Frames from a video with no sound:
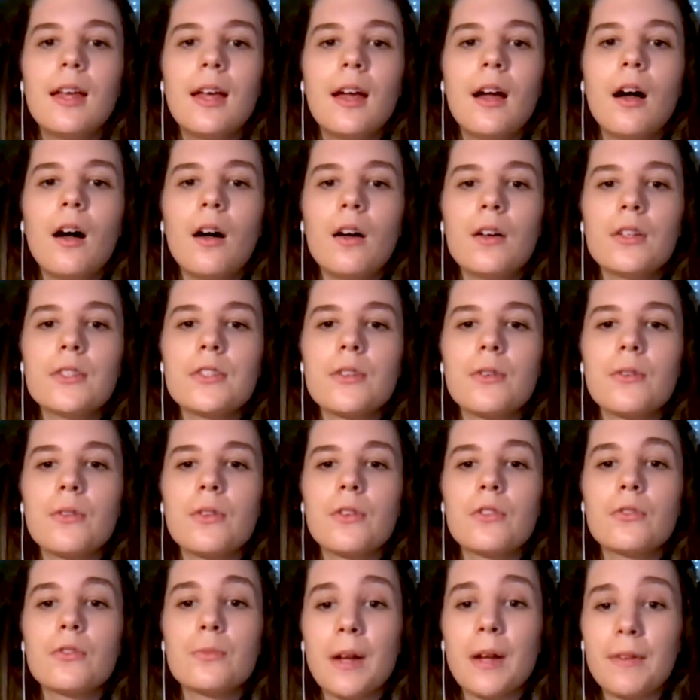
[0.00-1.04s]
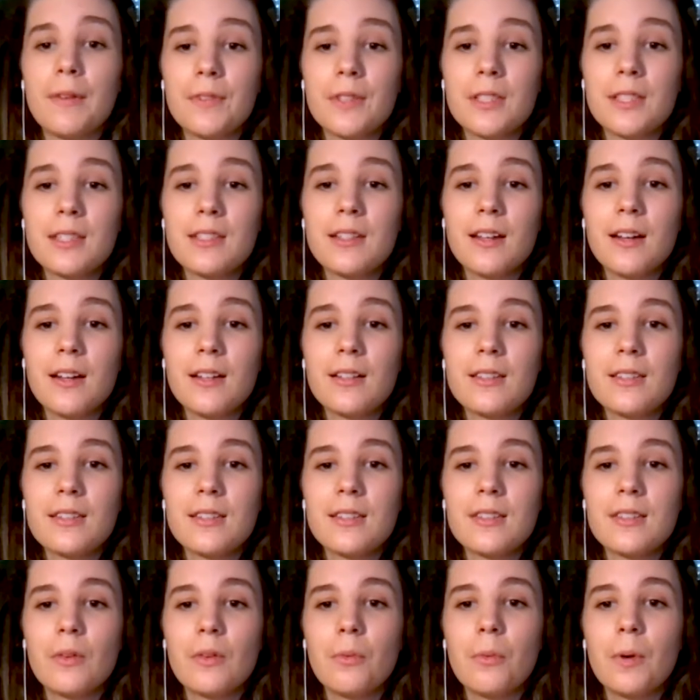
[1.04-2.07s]
Also, those reference docs,
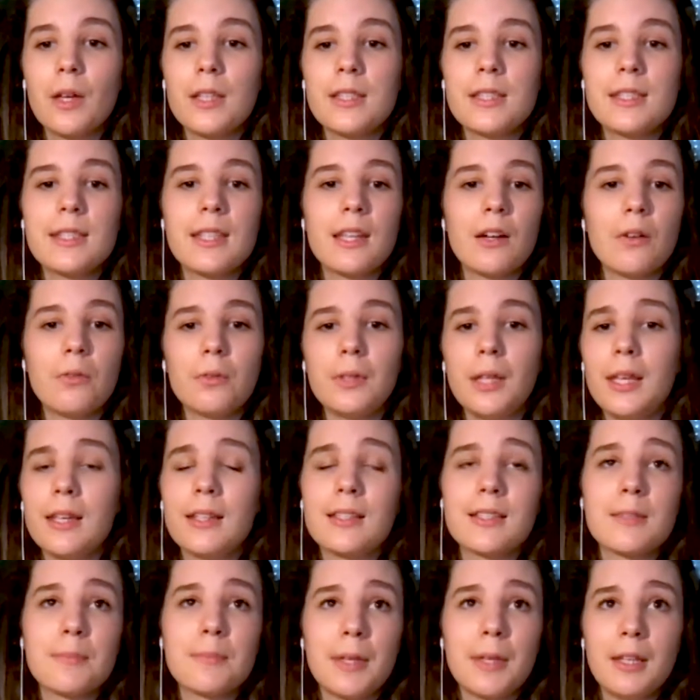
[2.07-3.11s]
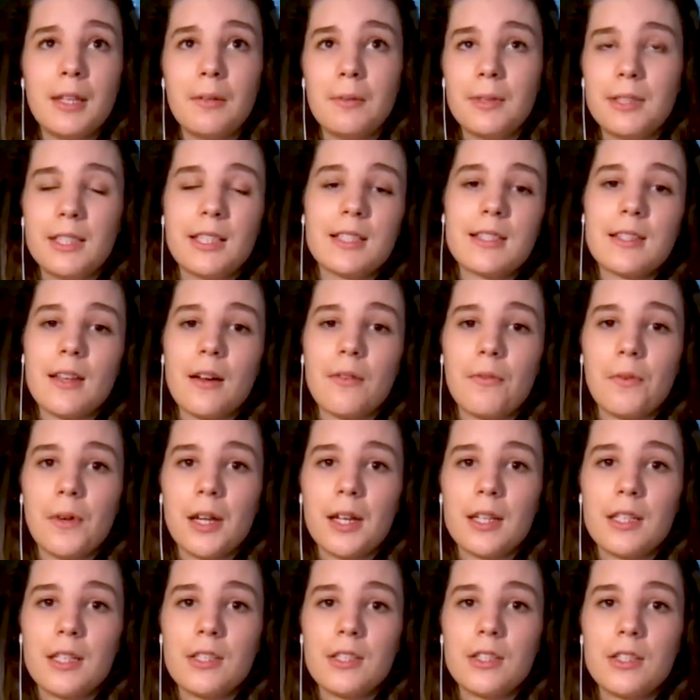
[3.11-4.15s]
the ones that only explain what the software
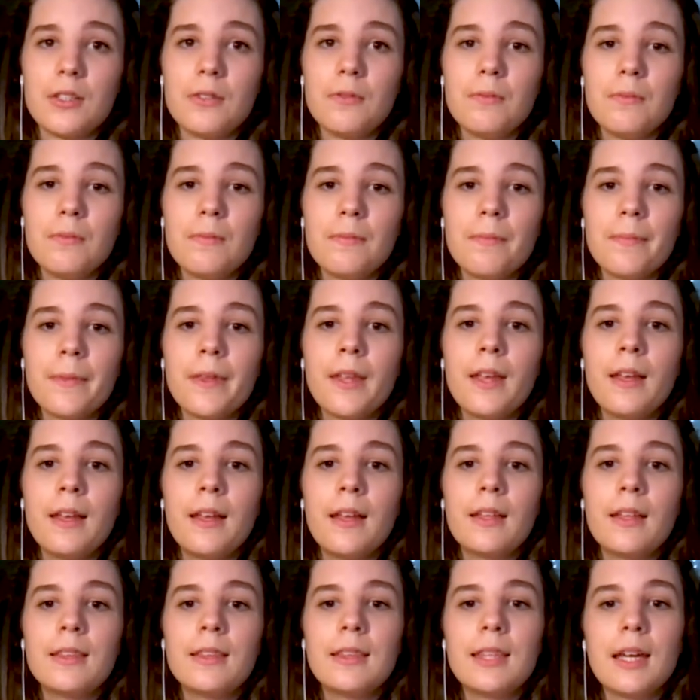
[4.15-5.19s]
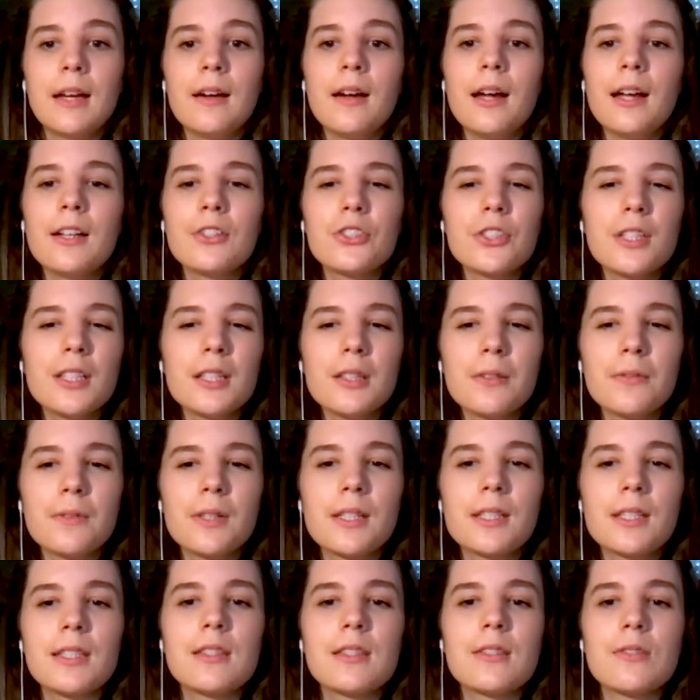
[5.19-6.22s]
can do, they're actually the
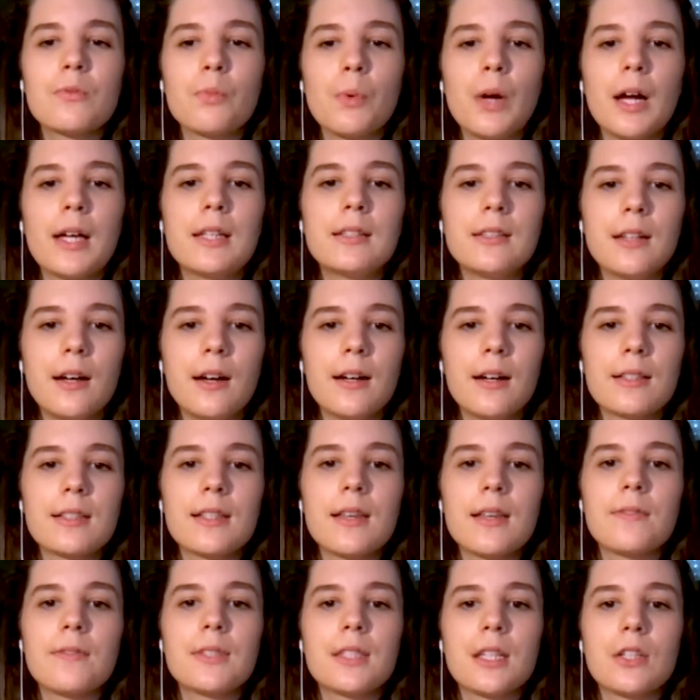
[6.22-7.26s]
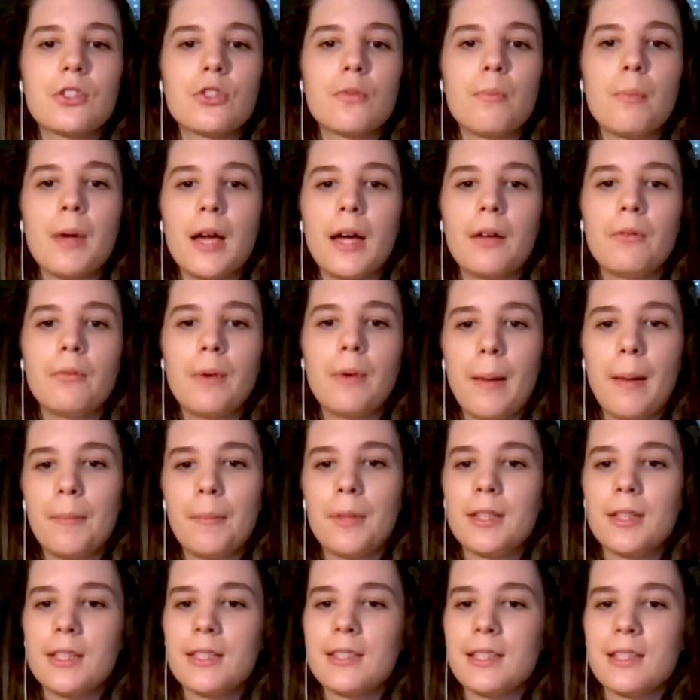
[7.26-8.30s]
reasons why docs have such a bad rep
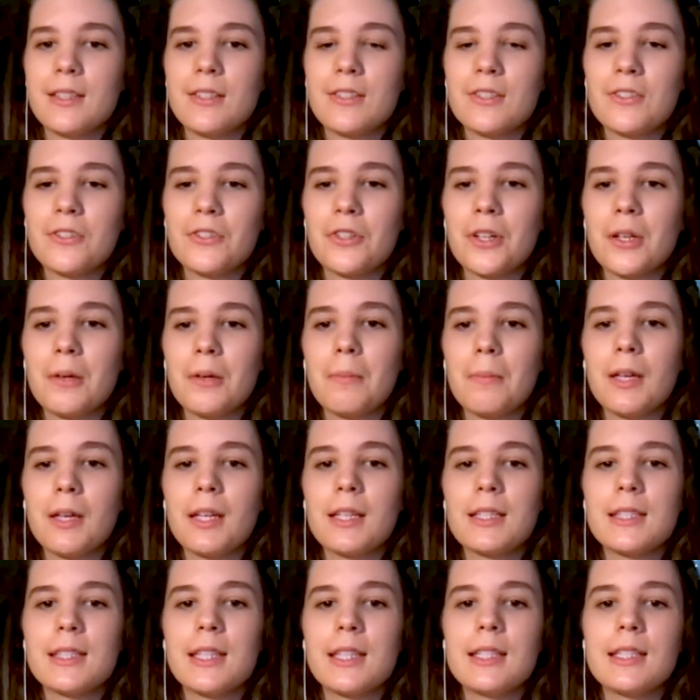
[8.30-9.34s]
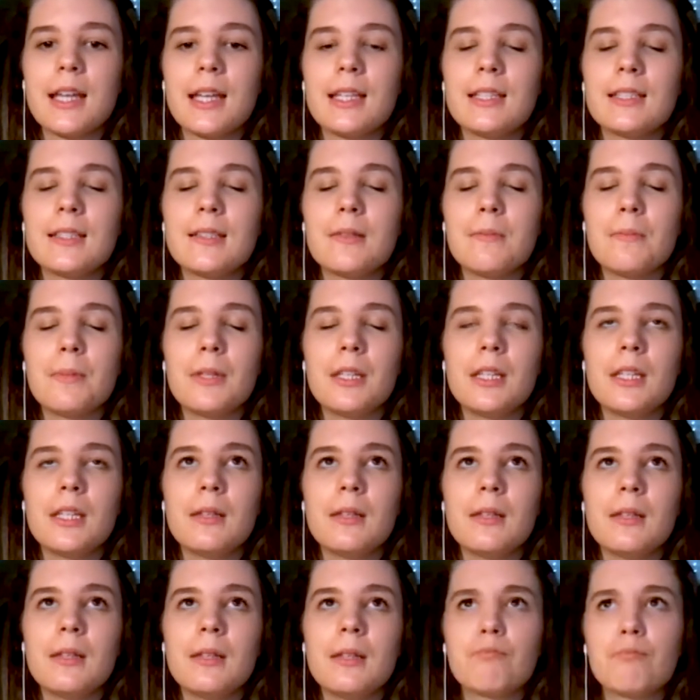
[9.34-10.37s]
in this industry, because they tend to
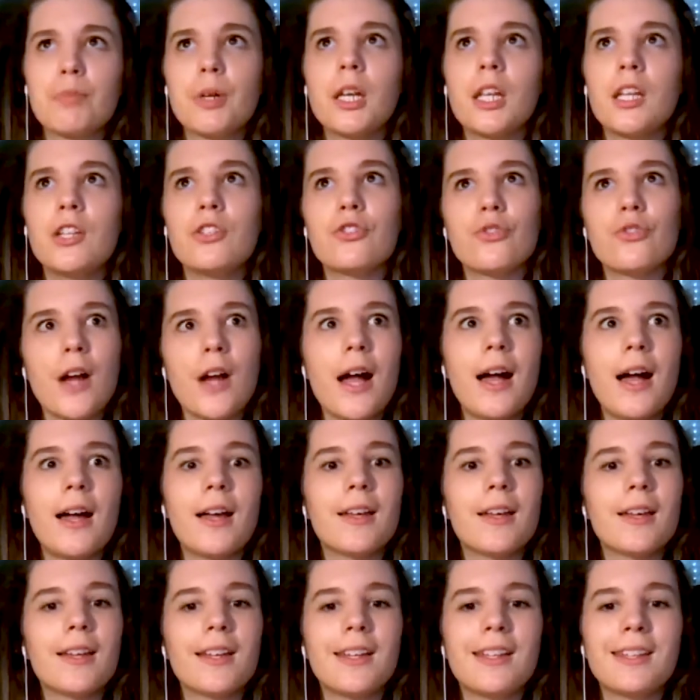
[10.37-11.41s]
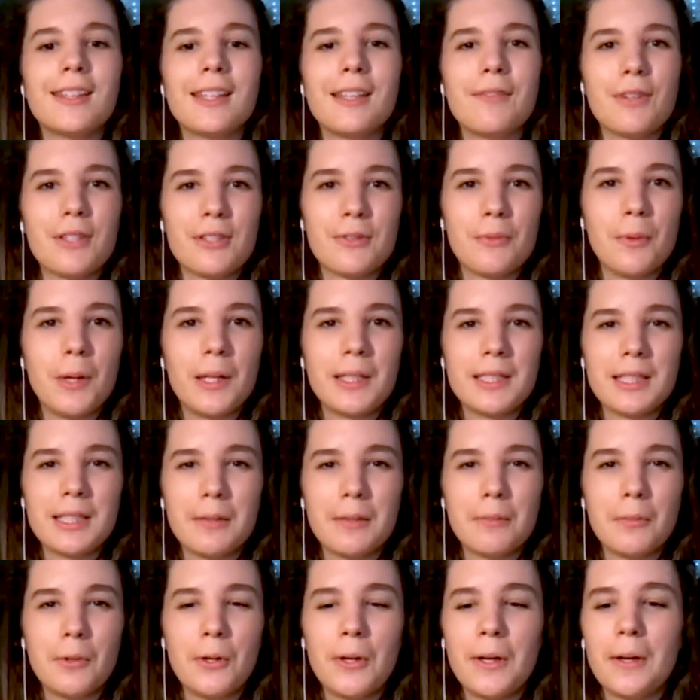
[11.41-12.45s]
be pretty dry and leave us wanting
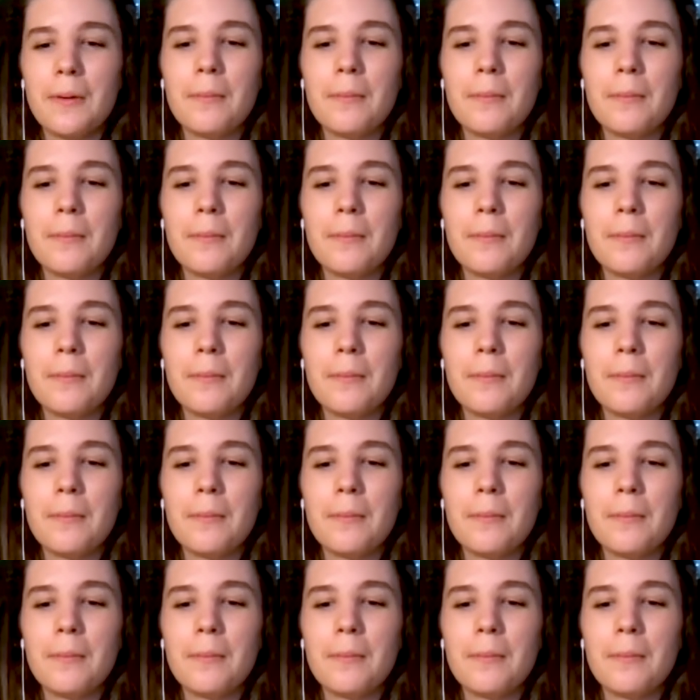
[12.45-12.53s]
more.